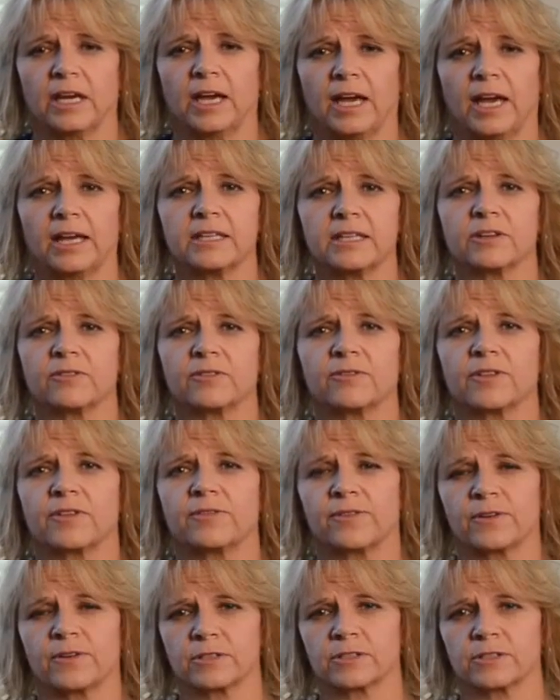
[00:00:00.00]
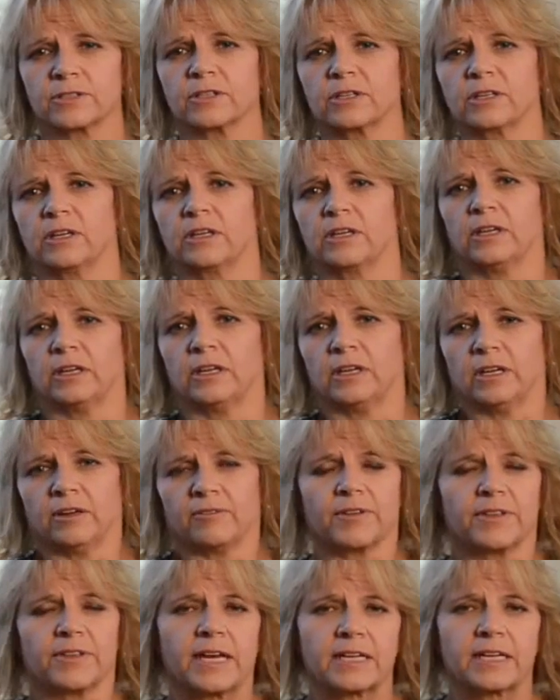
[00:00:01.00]
And so for the first,
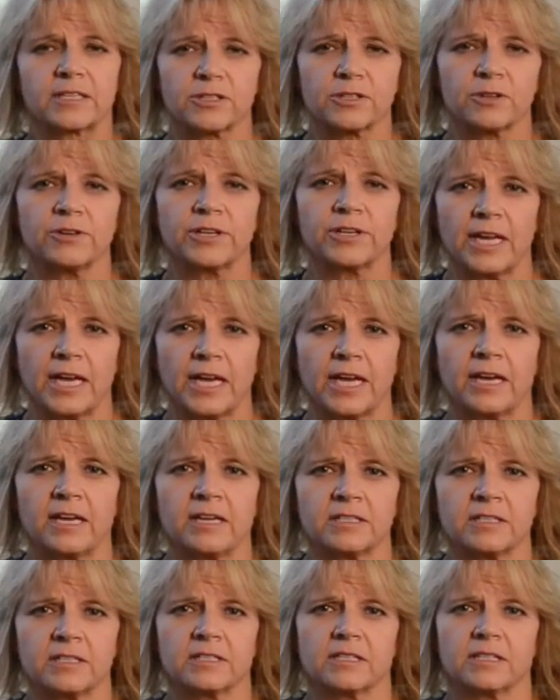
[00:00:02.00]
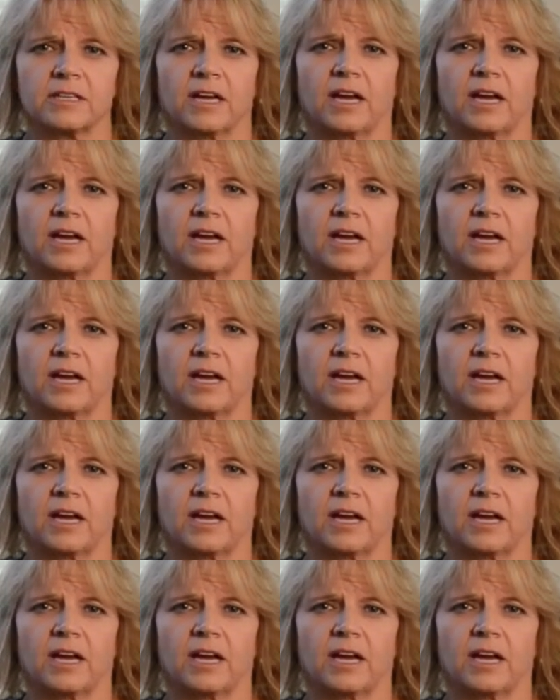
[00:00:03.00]
for the next 30 days,